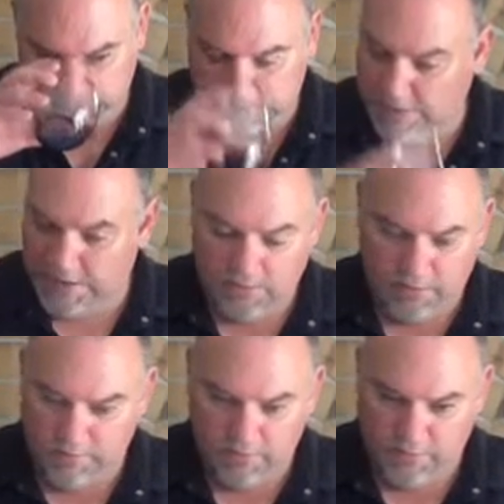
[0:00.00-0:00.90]
Yeah,
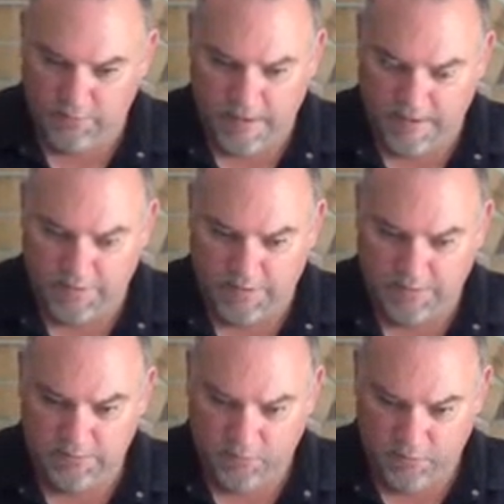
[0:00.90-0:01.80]
not raspberry,
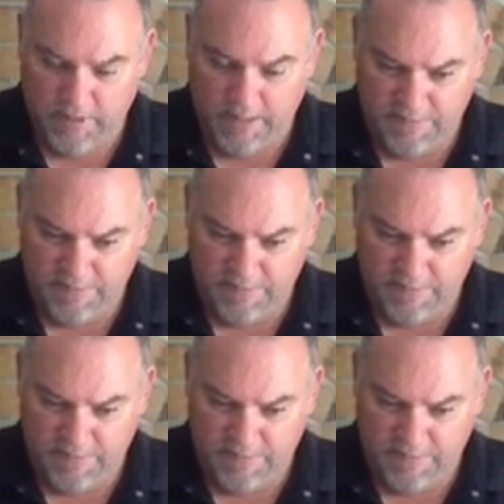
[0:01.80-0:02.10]
rhubarb,